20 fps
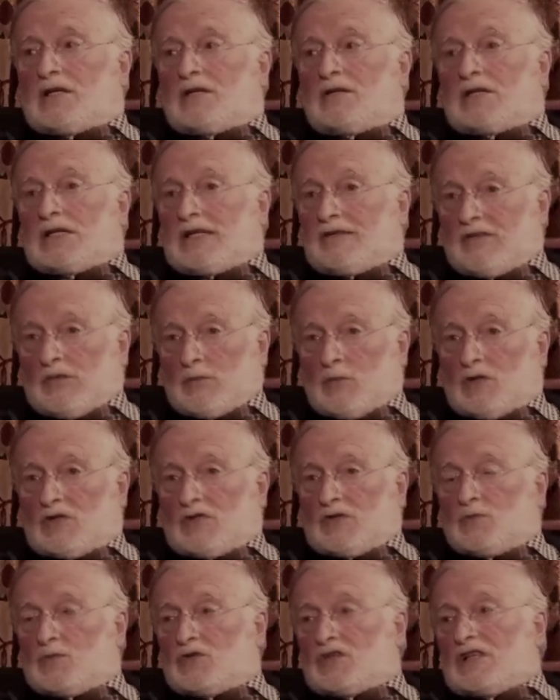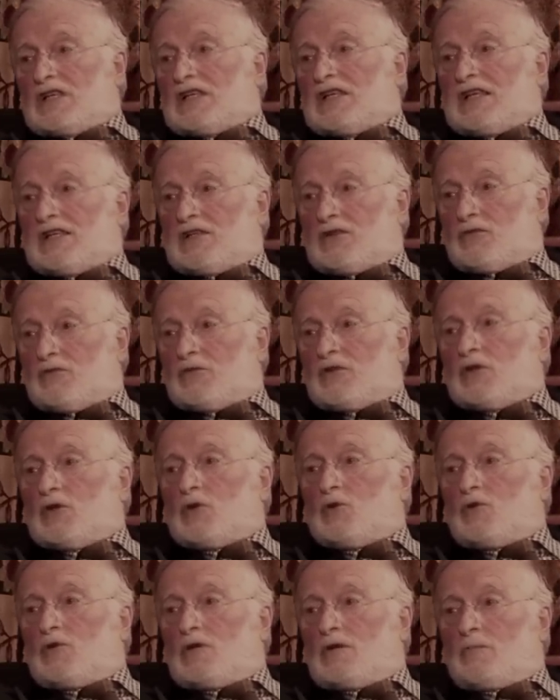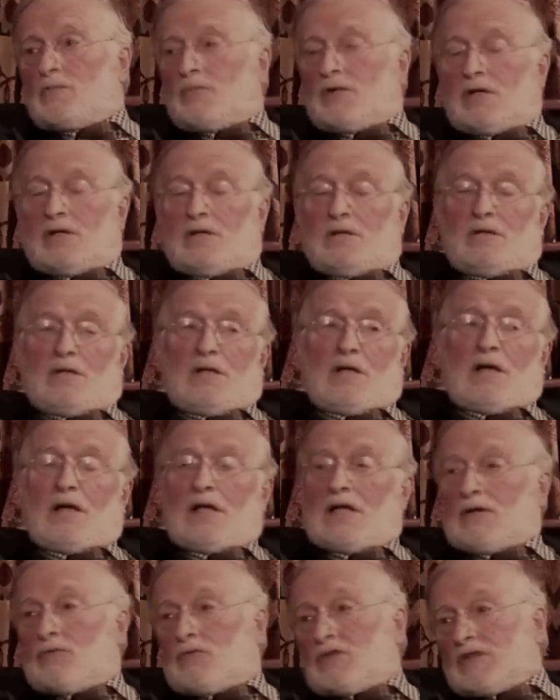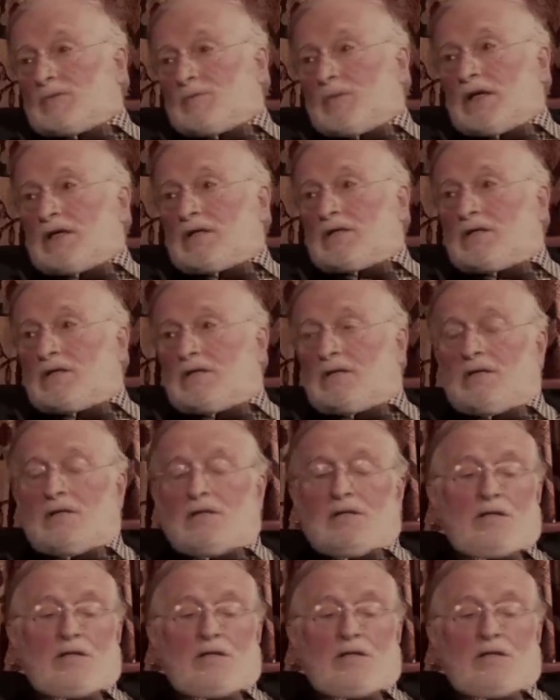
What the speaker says: Now, David Watson was a leader in renewal in Britain, highly respected.